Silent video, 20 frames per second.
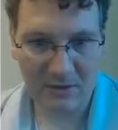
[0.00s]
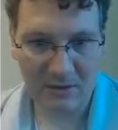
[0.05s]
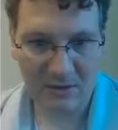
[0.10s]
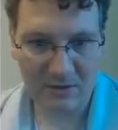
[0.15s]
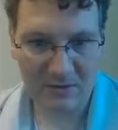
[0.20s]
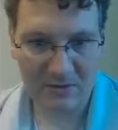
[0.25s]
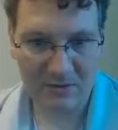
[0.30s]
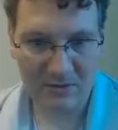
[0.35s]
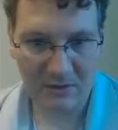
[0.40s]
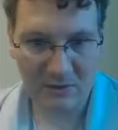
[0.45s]

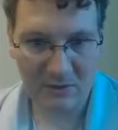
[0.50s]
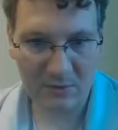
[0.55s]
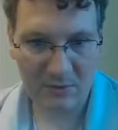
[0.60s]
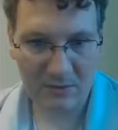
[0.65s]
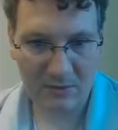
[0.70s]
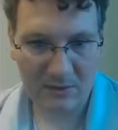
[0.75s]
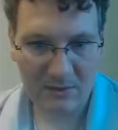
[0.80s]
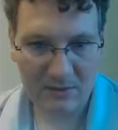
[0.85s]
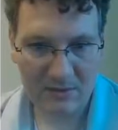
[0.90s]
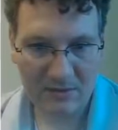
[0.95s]
so
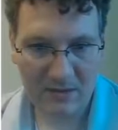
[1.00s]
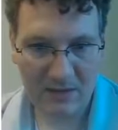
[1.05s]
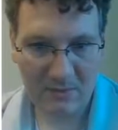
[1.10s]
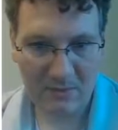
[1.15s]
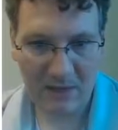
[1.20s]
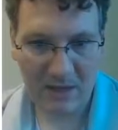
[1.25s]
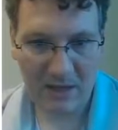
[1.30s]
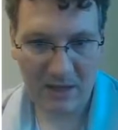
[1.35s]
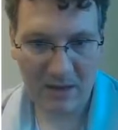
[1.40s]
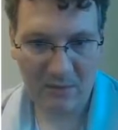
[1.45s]
it's going
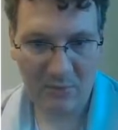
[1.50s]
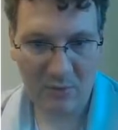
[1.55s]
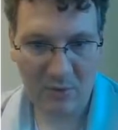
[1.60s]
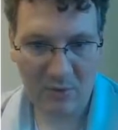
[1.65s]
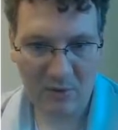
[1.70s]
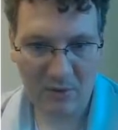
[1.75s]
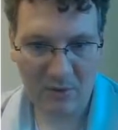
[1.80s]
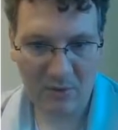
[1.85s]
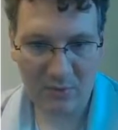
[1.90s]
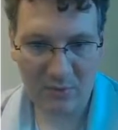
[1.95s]
to be
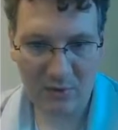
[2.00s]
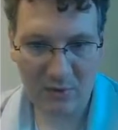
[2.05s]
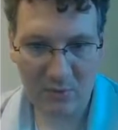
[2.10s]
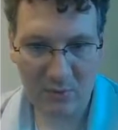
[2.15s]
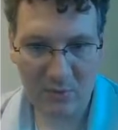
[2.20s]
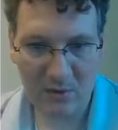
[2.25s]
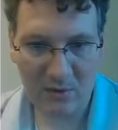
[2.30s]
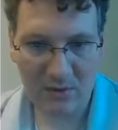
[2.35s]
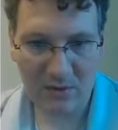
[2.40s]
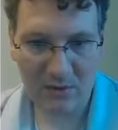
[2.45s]

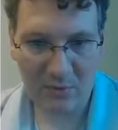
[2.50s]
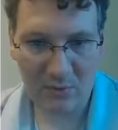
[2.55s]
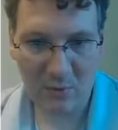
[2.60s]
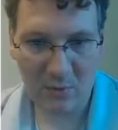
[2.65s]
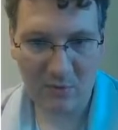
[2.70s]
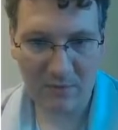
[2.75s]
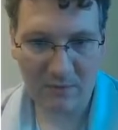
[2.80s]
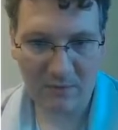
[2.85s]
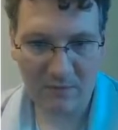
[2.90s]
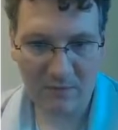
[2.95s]
8.31
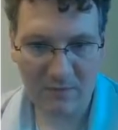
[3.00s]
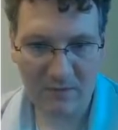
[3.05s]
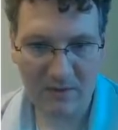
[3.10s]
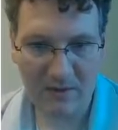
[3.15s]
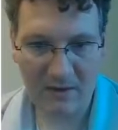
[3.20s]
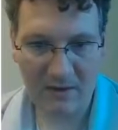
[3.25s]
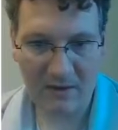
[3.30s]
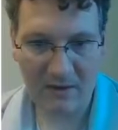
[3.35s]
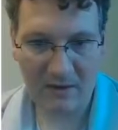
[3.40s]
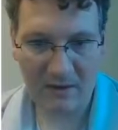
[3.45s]
over
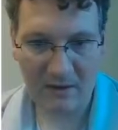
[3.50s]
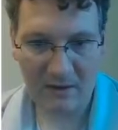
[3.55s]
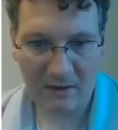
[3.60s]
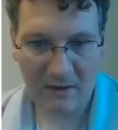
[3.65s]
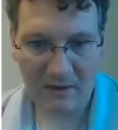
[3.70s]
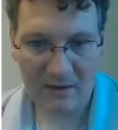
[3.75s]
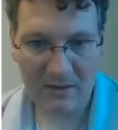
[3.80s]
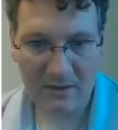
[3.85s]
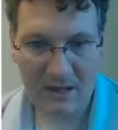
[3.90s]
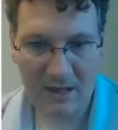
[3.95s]
v
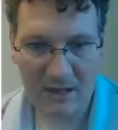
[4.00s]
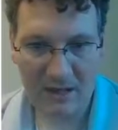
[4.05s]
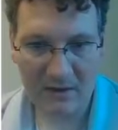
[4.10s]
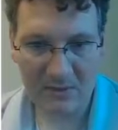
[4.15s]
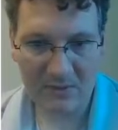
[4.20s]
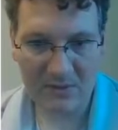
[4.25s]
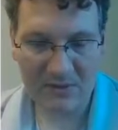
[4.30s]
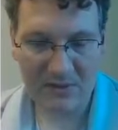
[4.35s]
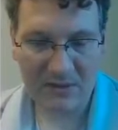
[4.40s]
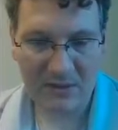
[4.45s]

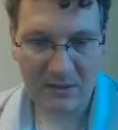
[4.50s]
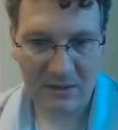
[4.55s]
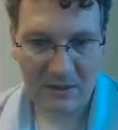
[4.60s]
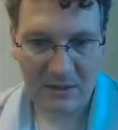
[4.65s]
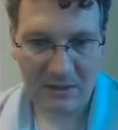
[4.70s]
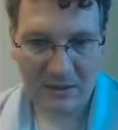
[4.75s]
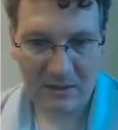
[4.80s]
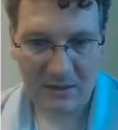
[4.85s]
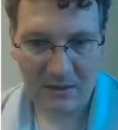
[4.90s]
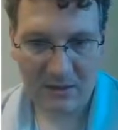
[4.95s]
times
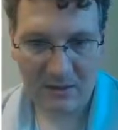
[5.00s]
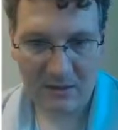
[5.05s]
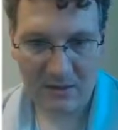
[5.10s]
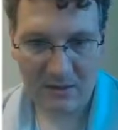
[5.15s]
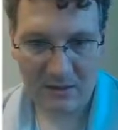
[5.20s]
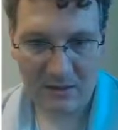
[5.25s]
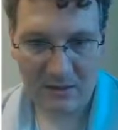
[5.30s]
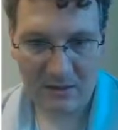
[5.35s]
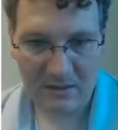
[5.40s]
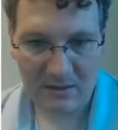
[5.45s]

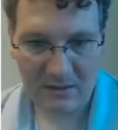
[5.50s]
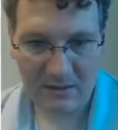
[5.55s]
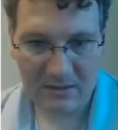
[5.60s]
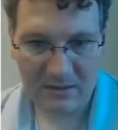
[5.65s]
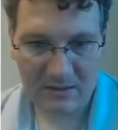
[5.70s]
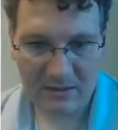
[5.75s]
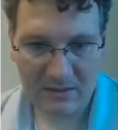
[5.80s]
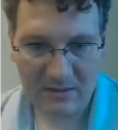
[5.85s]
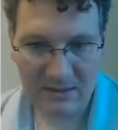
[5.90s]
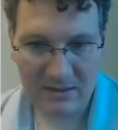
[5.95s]

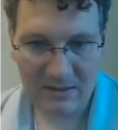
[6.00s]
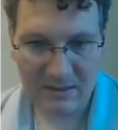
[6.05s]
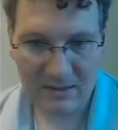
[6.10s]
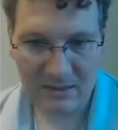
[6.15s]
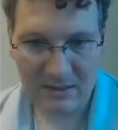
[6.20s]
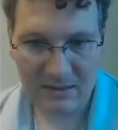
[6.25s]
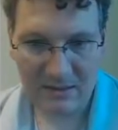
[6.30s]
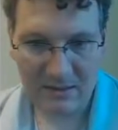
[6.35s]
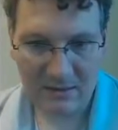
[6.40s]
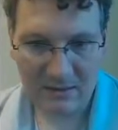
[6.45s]

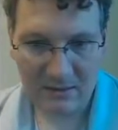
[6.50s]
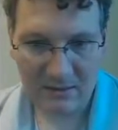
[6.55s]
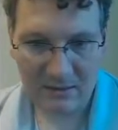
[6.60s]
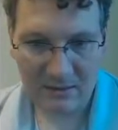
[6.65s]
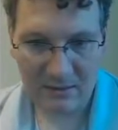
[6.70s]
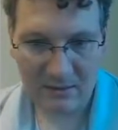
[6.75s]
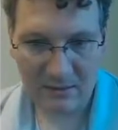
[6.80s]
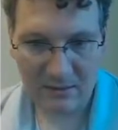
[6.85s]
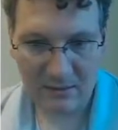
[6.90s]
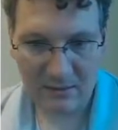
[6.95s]
dt
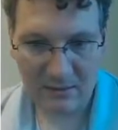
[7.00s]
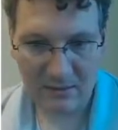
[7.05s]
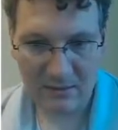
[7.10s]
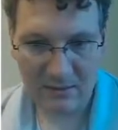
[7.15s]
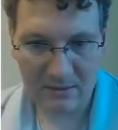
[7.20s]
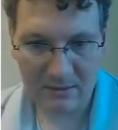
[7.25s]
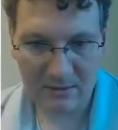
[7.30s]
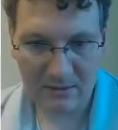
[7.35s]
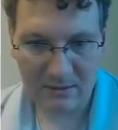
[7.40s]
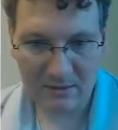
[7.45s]

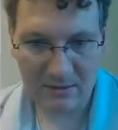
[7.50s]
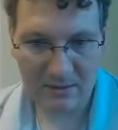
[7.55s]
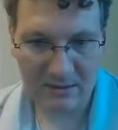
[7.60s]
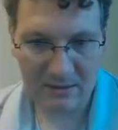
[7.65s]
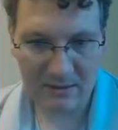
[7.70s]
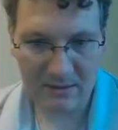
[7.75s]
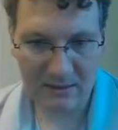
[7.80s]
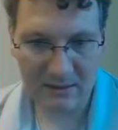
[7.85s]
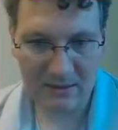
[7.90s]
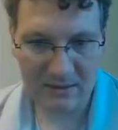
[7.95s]

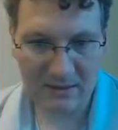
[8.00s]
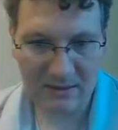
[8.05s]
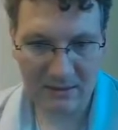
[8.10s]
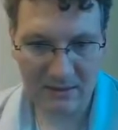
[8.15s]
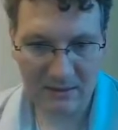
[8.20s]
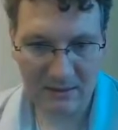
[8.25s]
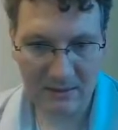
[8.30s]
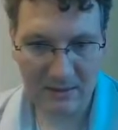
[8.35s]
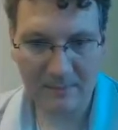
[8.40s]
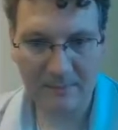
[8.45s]

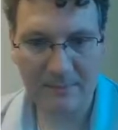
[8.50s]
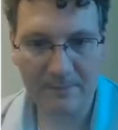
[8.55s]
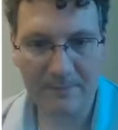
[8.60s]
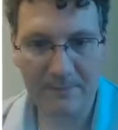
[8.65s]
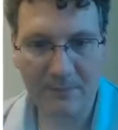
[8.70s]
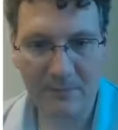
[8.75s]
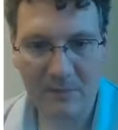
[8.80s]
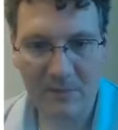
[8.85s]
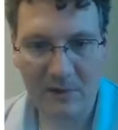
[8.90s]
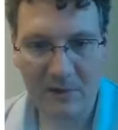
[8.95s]
dt
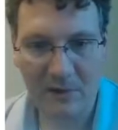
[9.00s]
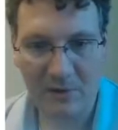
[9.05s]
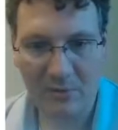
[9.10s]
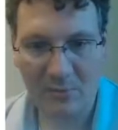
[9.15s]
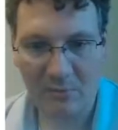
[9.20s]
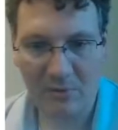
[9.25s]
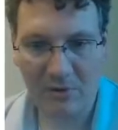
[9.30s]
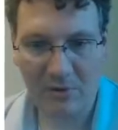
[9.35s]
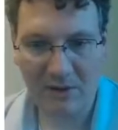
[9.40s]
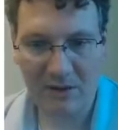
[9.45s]

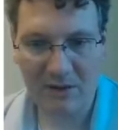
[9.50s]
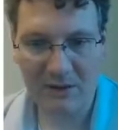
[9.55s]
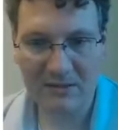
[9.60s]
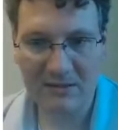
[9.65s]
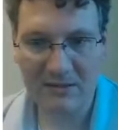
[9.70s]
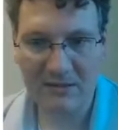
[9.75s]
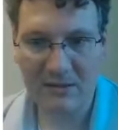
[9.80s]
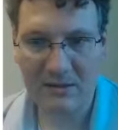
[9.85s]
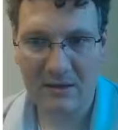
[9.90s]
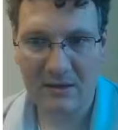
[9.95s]
plus